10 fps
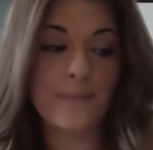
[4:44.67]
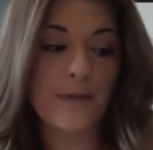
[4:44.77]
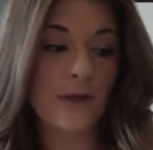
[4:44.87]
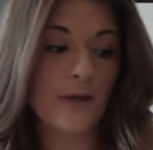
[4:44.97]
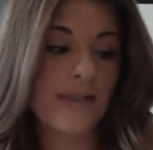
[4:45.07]

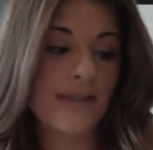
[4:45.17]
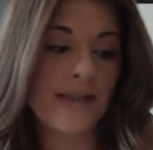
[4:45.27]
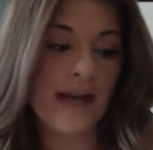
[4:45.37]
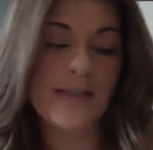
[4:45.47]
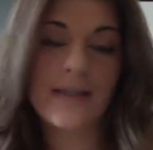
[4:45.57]
Your
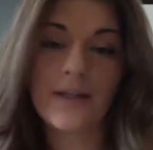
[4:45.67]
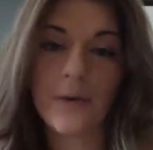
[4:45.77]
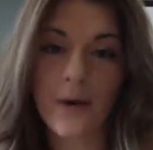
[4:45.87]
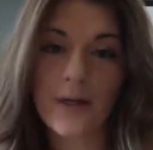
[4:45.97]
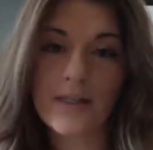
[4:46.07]
success in the
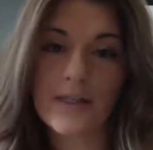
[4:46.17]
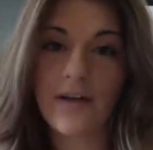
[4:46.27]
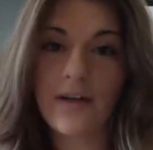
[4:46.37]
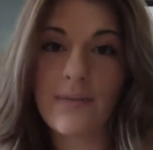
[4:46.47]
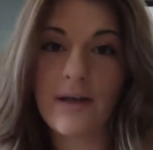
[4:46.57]
course is
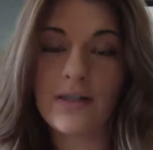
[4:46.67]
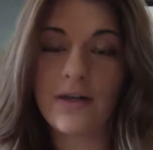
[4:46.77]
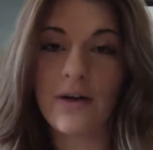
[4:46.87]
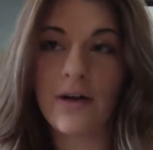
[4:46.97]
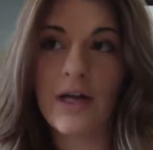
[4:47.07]

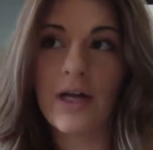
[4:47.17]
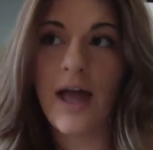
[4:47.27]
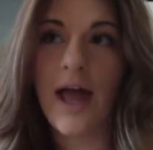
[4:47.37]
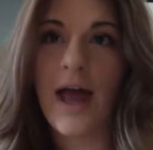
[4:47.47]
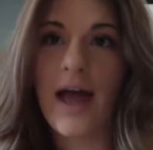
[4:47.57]
fundamental
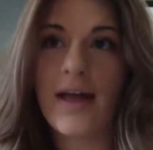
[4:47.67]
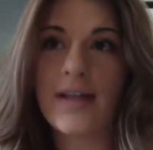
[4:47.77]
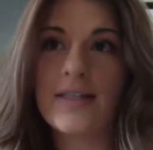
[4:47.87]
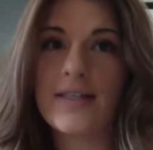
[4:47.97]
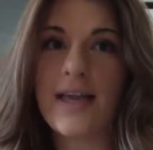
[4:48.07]

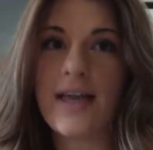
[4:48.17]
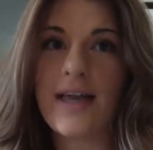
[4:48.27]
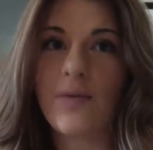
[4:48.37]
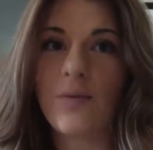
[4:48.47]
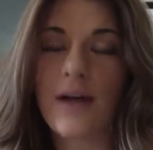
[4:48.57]
and
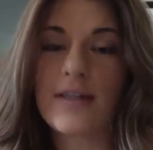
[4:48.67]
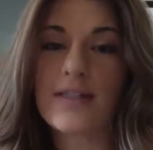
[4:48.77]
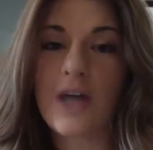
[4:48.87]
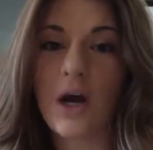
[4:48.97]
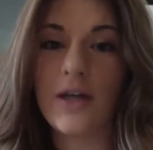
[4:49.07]
it rests
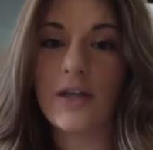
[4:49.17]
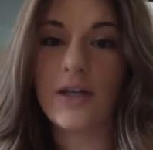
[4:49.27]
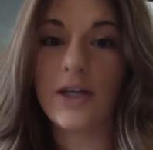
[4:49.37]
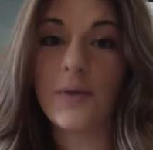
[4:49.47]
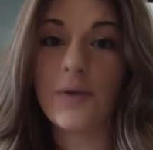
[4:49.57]
on
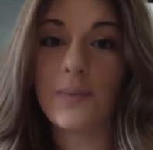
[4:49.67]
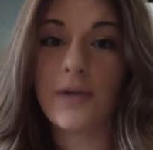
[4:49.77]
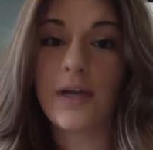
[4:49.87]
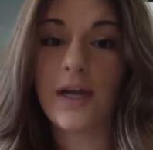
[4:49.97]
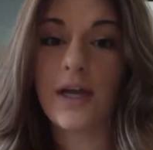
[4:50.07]
you
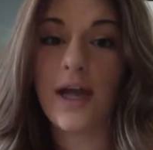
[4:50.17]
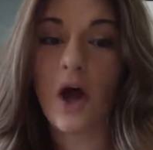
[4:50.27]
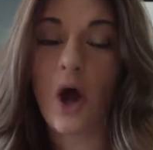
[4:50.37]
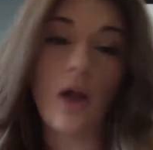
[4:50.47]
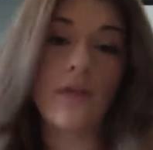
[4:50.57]
completing
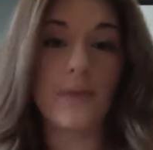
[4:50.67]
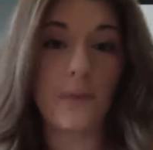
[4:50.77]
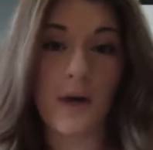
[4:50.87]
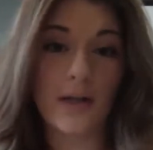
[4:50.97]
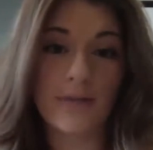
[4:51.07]
all of the
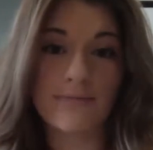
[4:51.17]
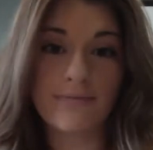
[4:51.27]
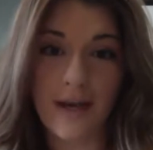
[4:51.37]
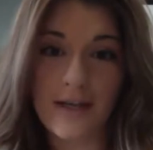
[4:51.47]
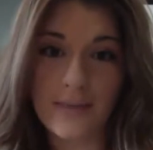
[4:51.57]
work
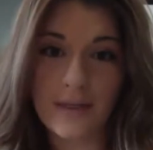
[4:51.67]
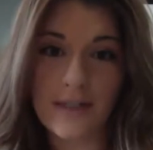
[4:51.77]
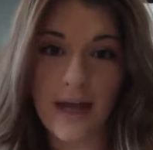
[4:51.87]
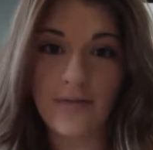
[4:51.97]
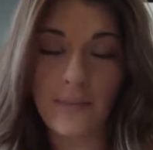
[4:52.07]
that has been
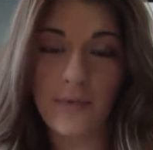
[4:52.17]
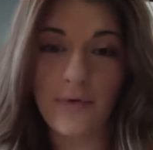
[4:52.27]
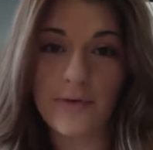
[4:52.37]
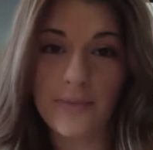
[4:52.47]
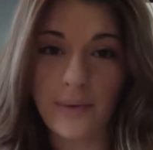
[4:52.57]
assigned from
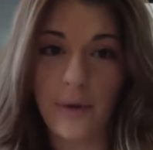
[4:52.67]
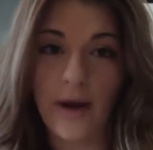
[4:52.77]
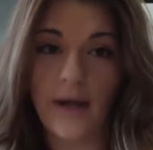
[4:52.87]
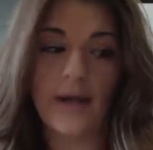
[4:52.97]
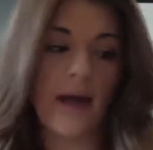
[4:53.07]
before spring
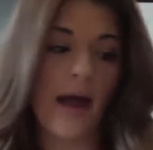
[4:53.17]
break.